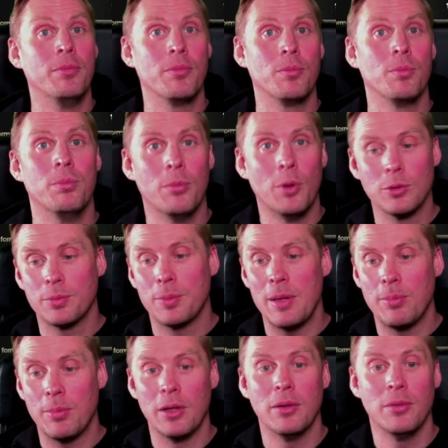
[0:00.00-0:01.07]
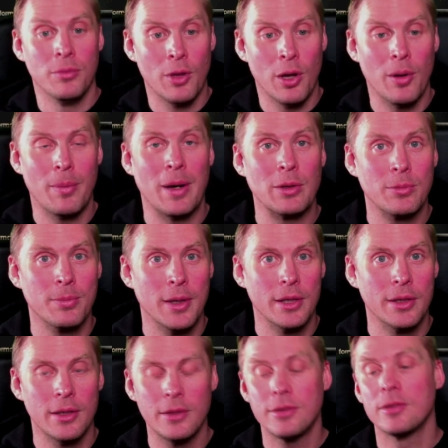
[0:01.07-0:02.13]
most people know about
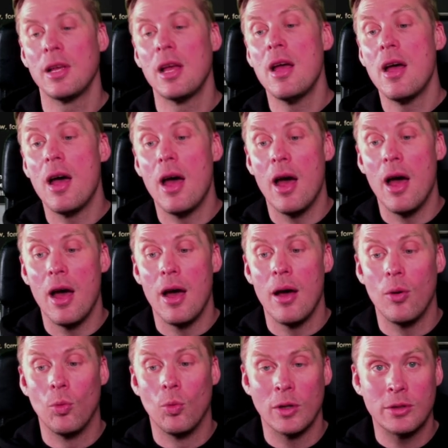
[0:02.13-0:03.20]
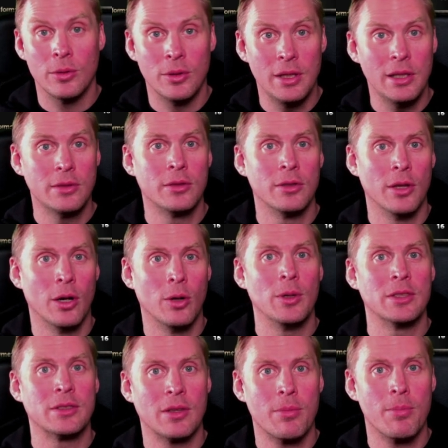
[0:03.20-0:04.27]
medals. What you need to know
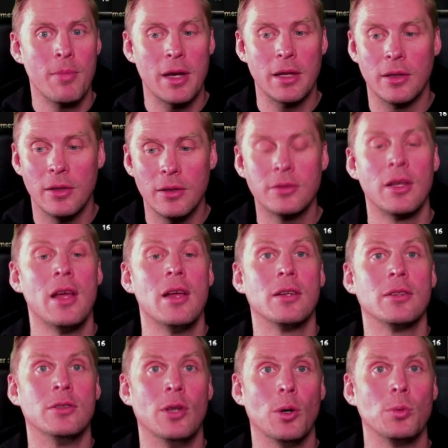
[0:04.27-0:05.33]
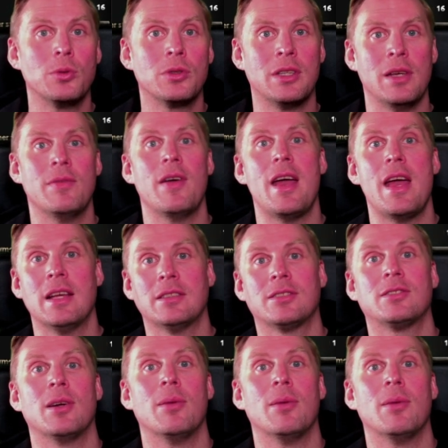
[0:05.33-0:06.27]
is that medals don't give extra